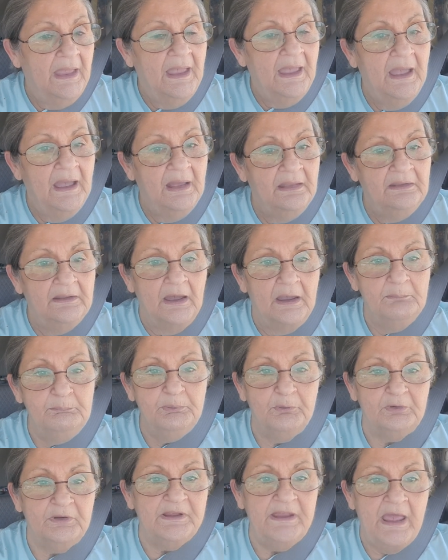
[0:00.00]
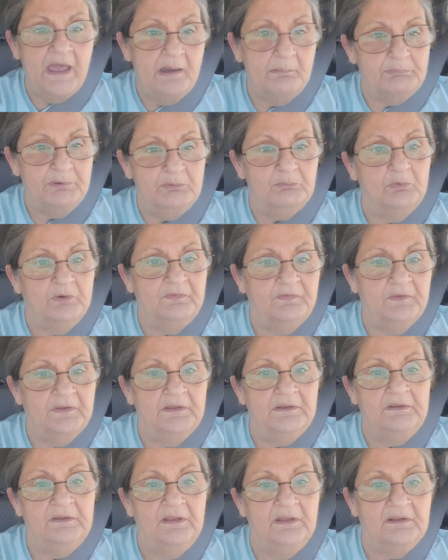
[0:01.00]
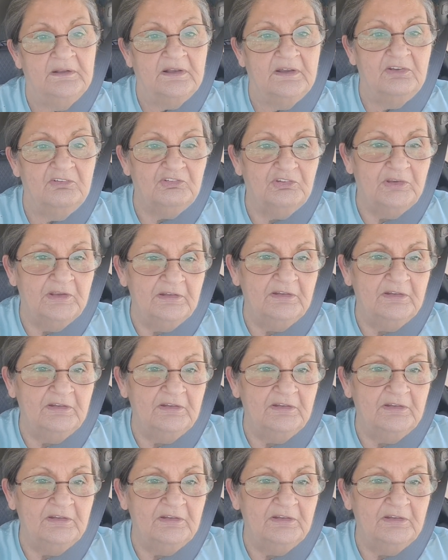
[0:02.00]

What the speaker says: And I'm pretty happy with it because